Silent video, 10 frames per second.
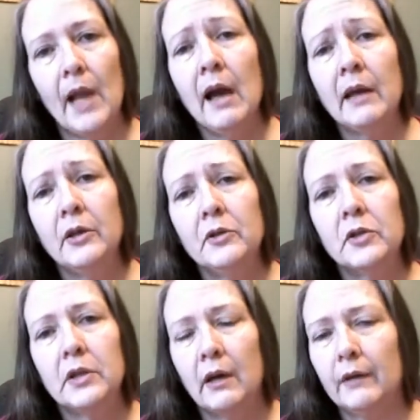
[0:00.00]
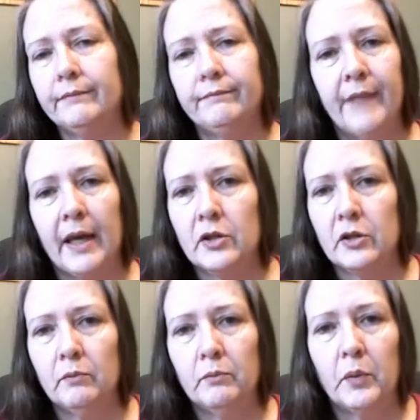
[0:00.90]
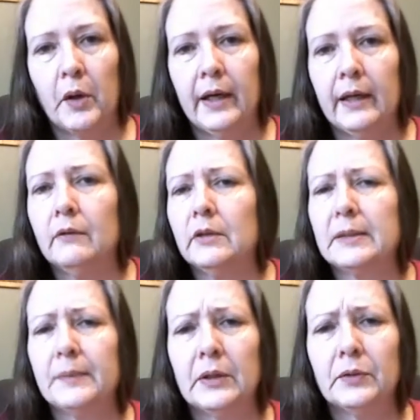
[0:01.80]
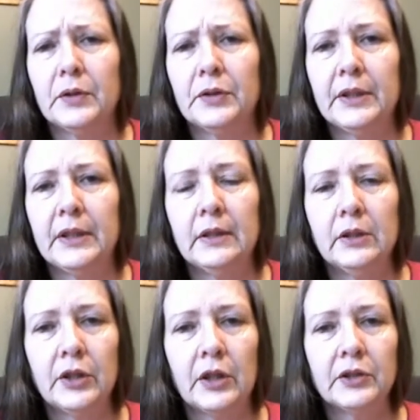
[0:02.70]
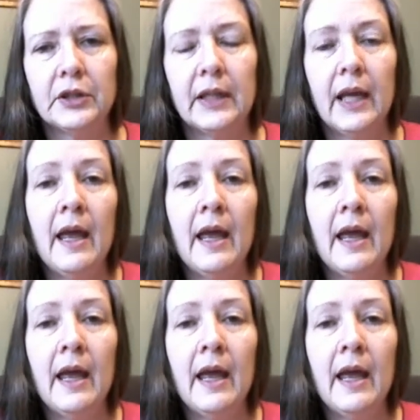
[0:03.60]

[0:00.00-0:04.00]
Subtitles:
I used Nation brand, smelled real good detergent.